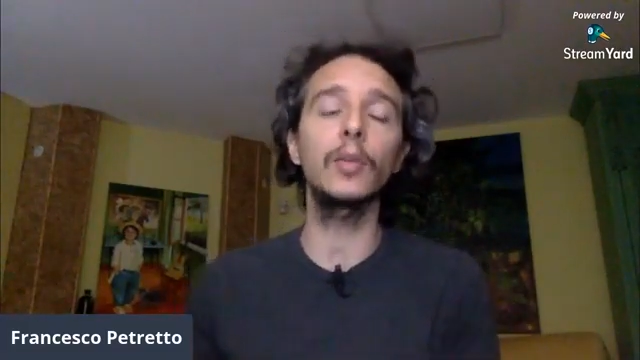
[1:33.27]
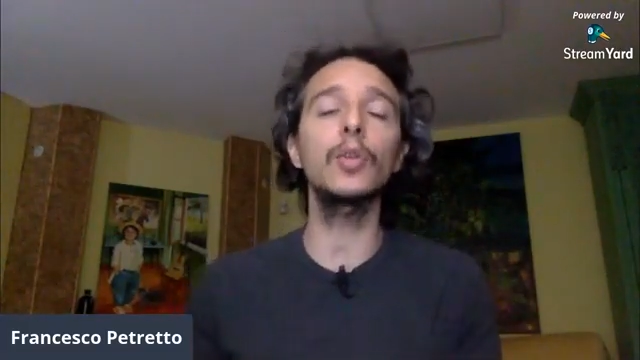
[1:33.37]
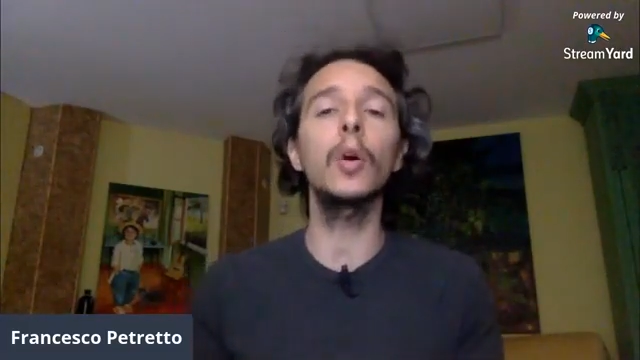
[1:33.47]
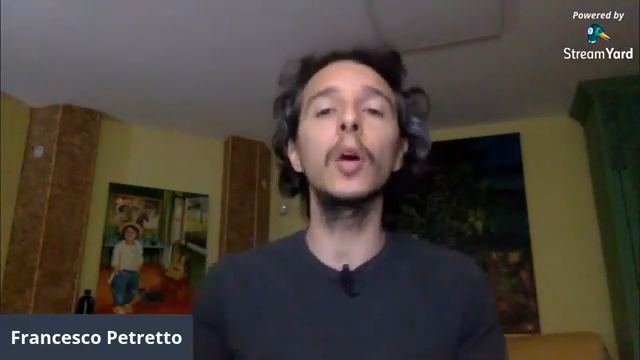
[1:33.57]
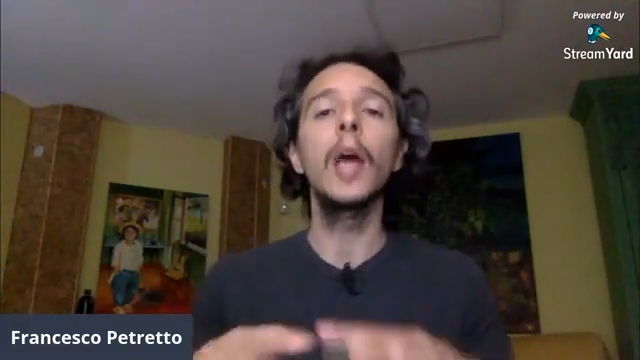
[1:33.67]

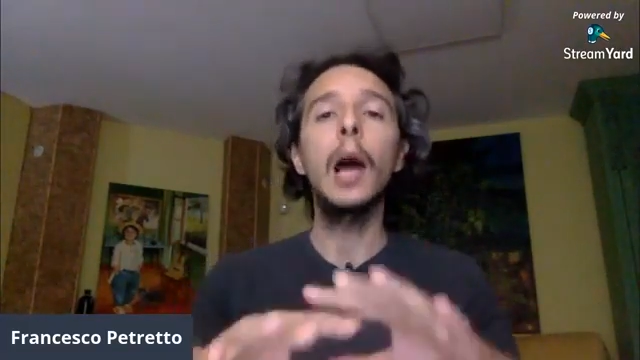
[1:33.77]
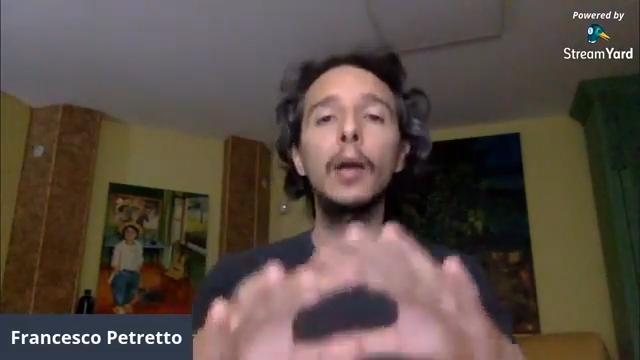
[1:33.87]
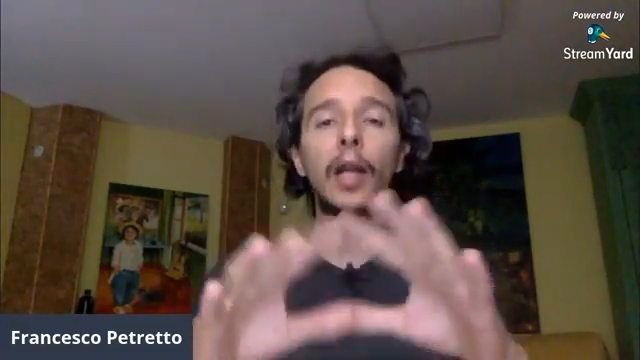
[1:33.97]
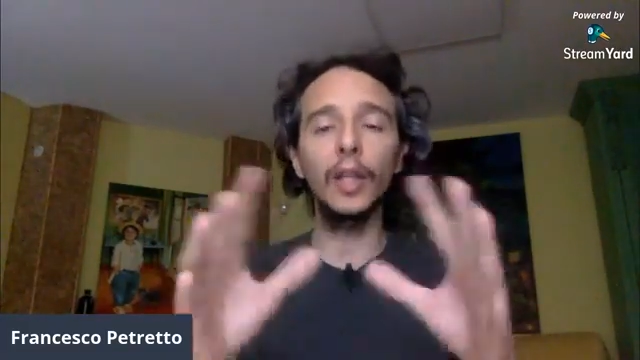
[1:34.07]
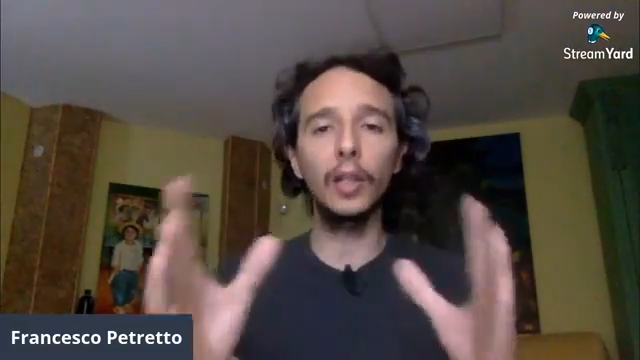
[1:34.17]
So I want
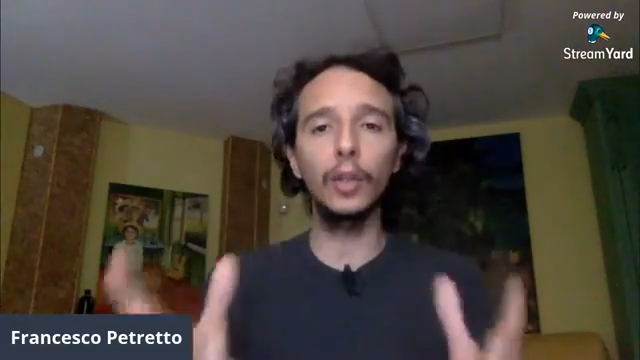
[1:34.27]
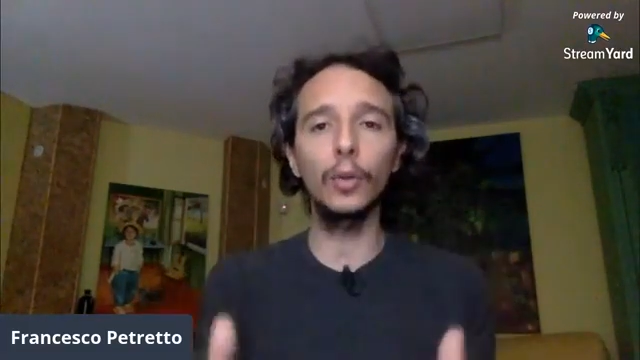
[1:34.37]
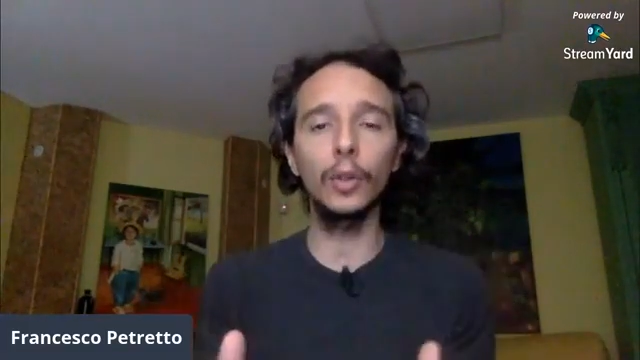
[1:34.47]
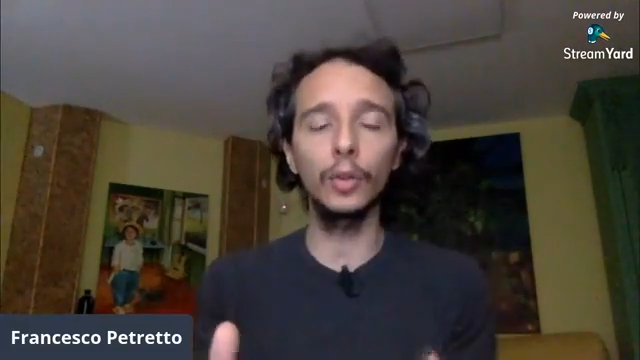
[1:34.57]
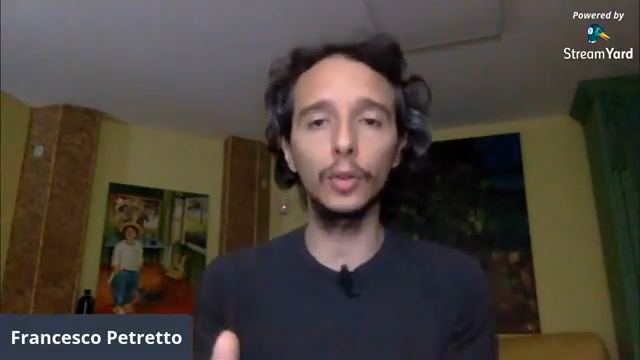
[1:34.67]
to take
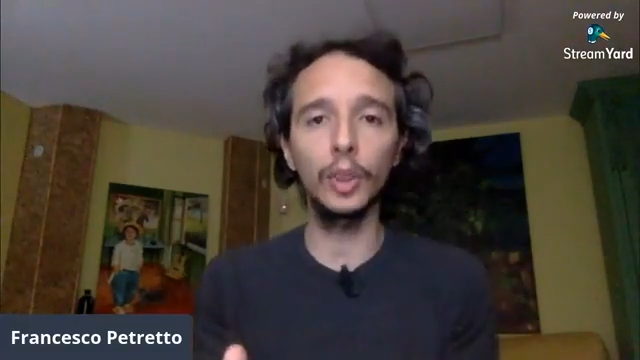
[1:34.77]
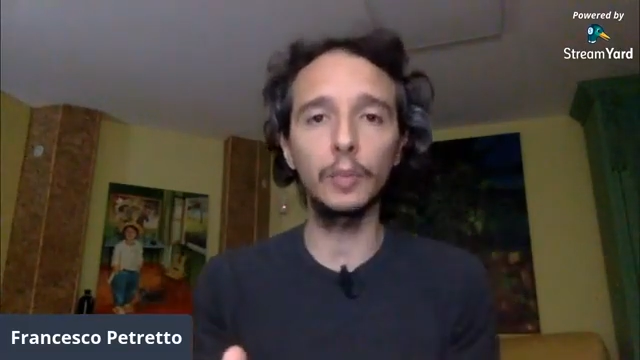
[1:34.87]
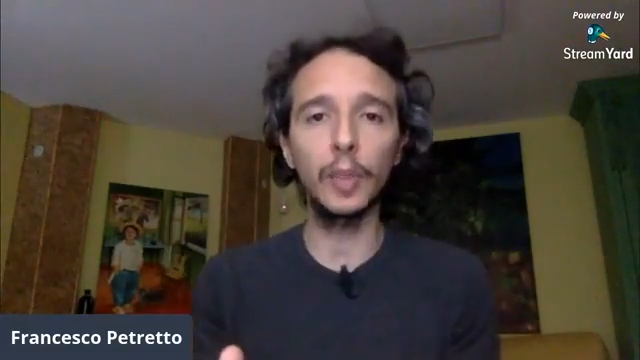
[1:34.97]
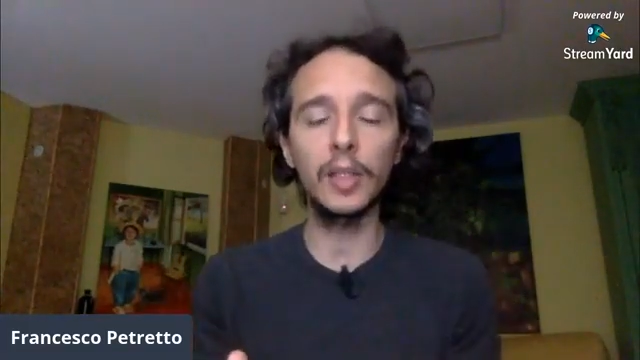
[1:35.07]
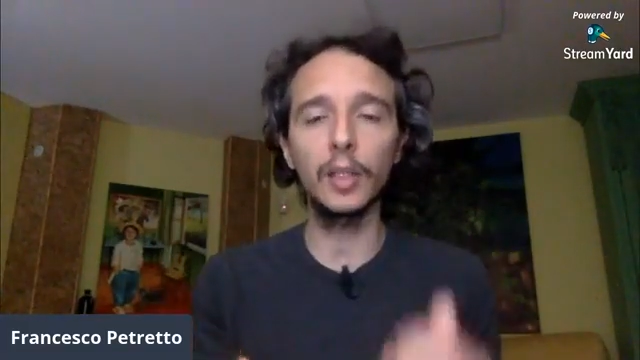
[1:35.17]
you into this
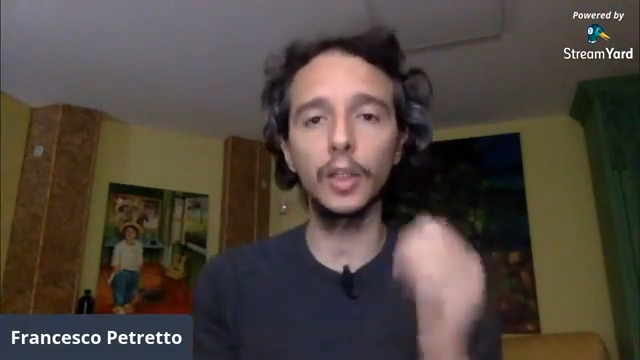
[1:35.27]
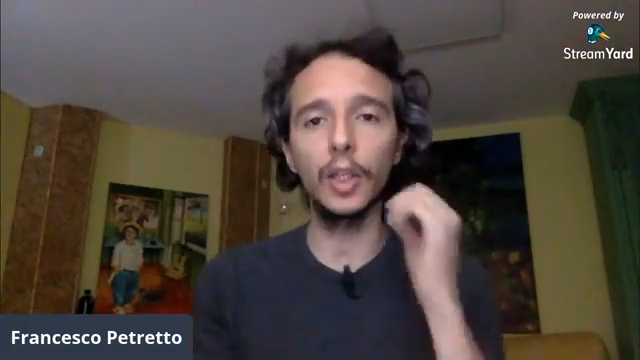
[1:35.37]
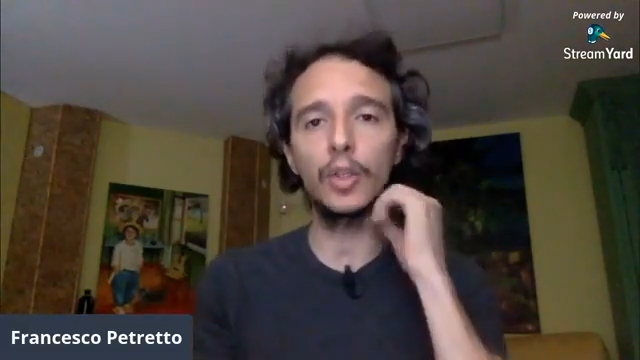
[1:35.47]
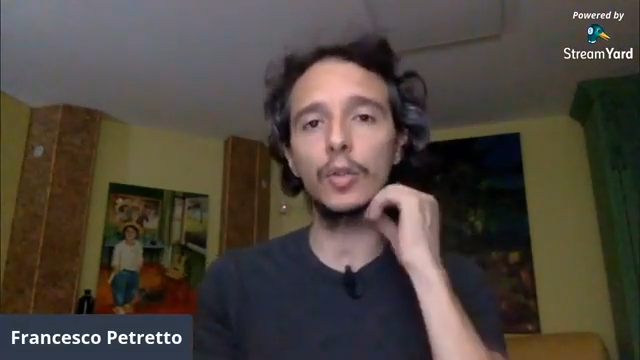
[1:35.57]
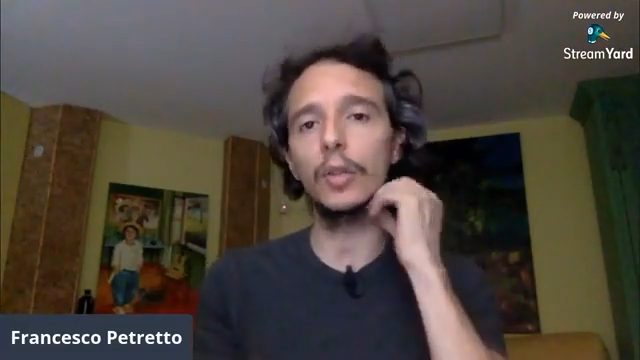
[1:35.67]

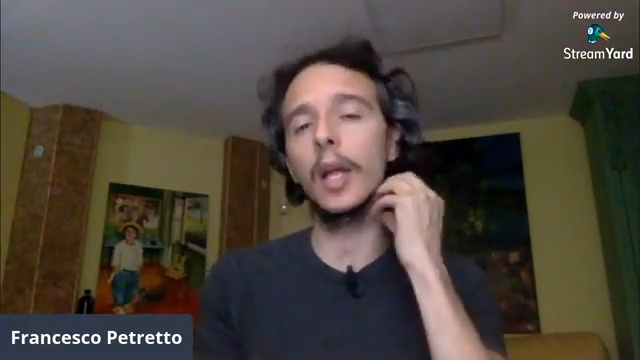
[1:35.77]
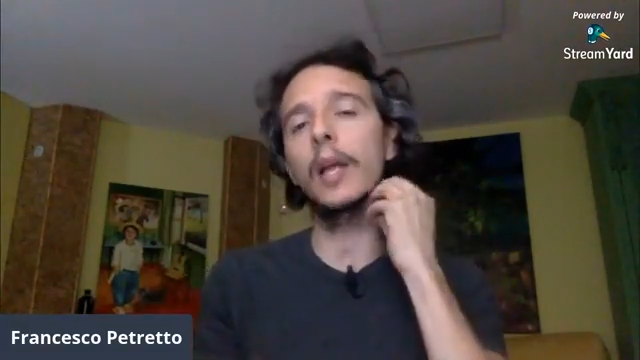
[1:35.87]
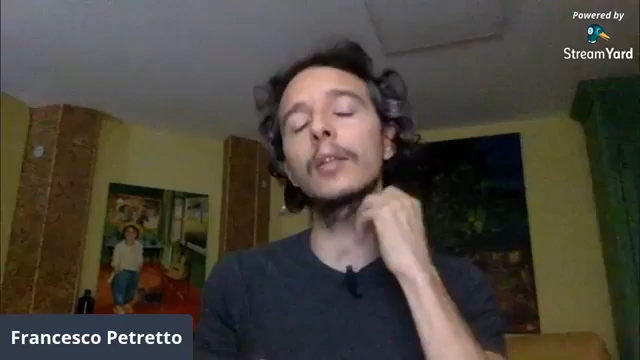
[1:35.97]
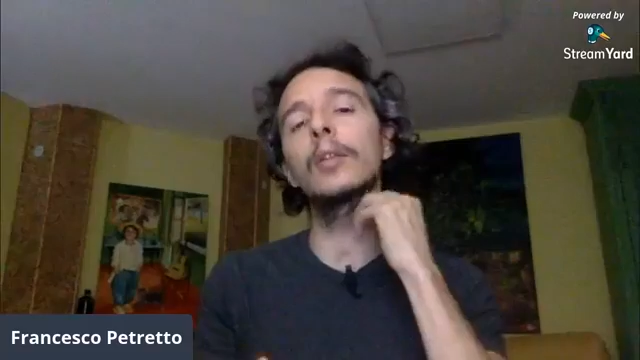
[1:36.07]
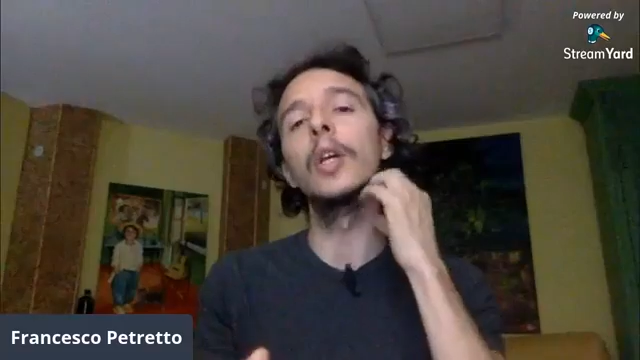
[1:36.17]
presentation
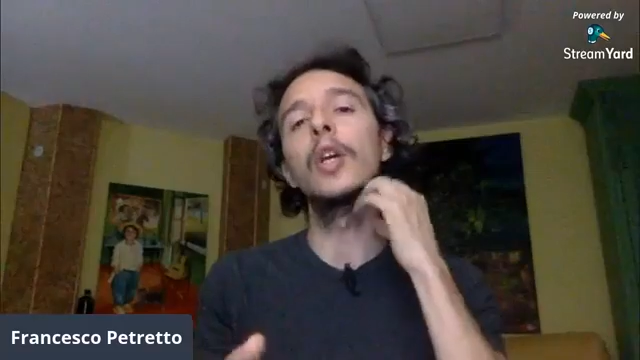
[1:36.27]
and